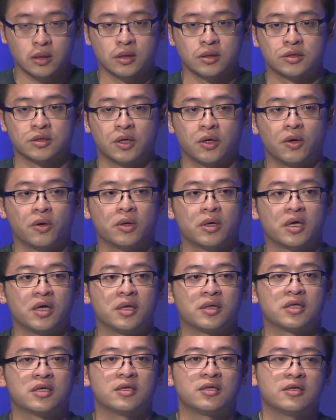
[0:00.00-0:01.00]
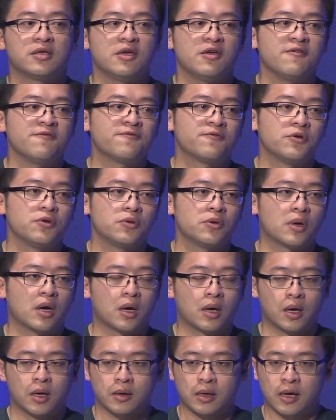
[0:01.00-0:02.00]
So it gives you
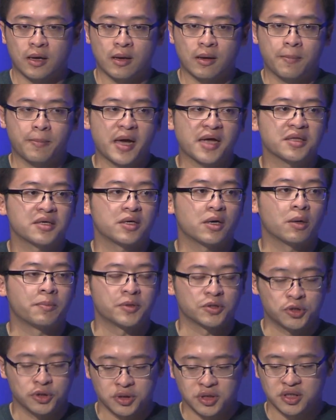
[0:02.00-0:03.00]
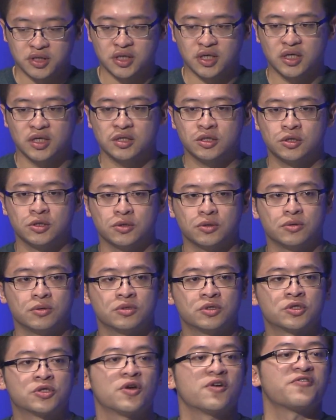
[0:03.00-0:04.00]
a better opportunity to
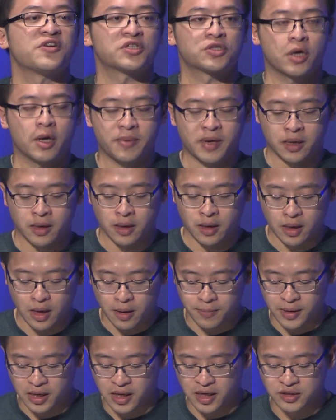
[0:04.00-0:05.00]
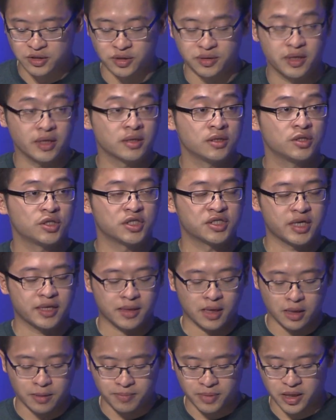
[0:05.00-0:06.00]
surface your application, just
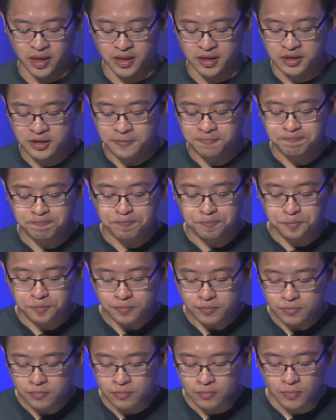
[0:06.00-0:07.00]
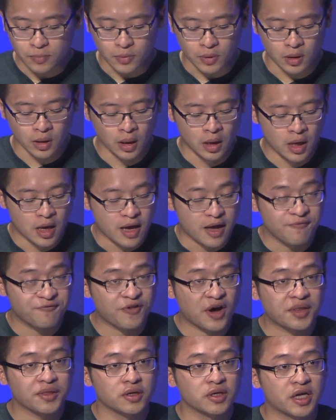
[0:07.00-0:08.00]
another place. And
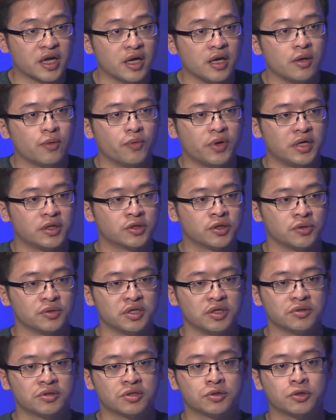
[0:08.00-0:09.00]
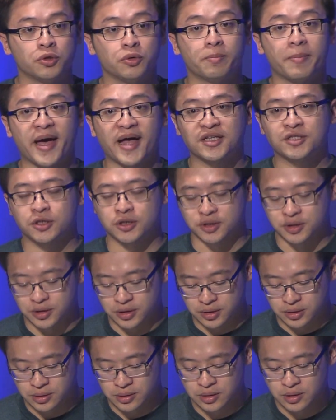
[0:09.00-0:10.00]
finally, we introduced two
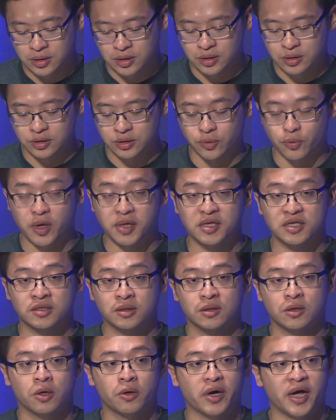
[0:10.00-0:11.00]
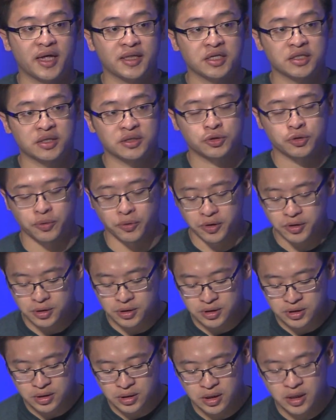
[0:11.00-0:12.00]
batches. So one is called editor
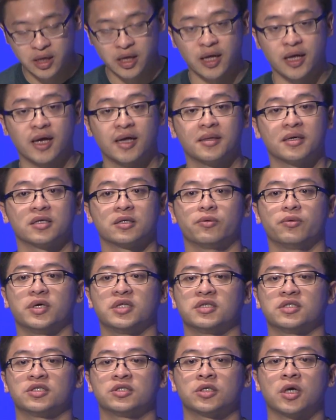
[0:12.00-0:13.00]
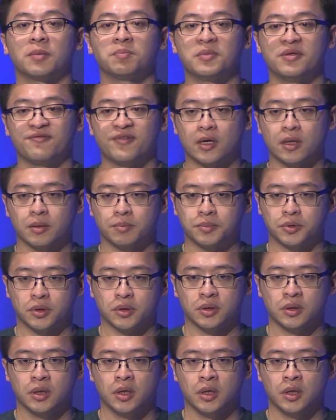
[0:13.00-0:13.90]
choice, another one is top developer.